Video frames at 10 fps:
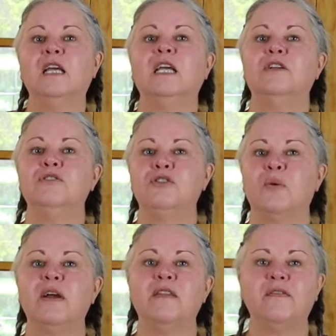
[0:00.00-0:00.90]

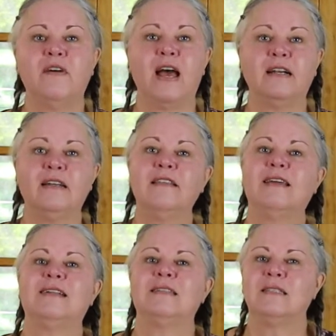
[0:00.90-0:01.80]
Enjoy the fact
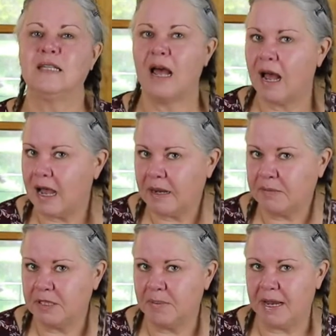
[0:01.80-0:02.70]
that it's
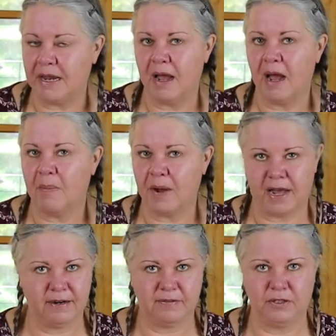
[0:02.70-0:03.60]
time to make a
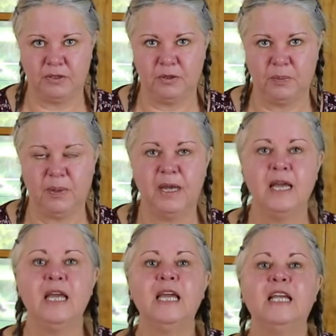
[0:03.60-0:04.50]
pot of soup.
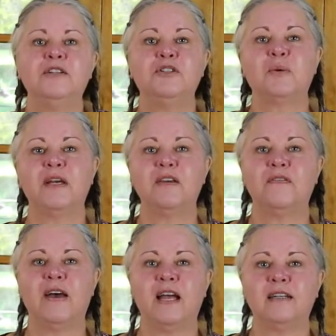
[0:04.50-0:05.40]
Enjoy the
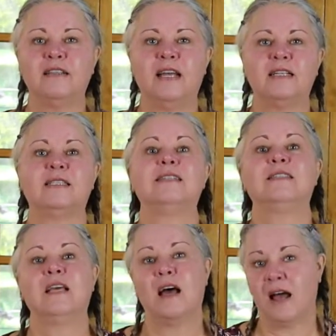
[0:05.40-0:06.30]
fact that it's
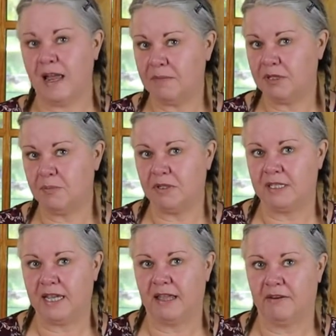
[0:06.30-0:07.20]
time to put
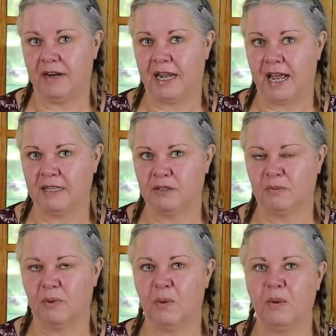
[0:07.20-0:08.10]
together a
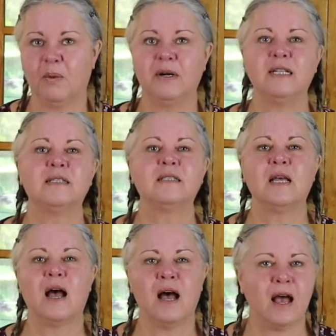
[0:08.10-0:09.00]
casserole, or it's
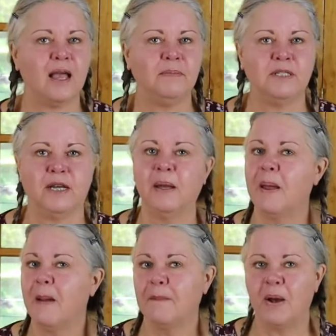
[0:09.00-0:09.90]
time to
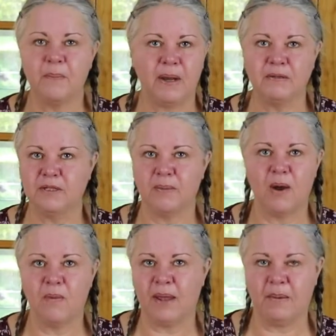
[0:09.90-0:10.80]
pump out some
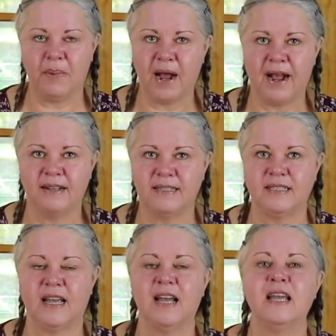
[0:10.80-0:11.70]
homemade
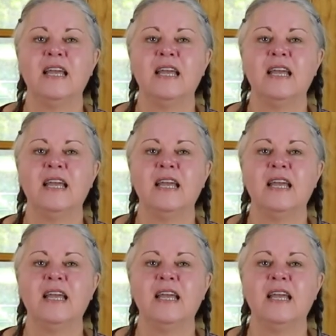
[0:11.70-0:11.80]
pasta.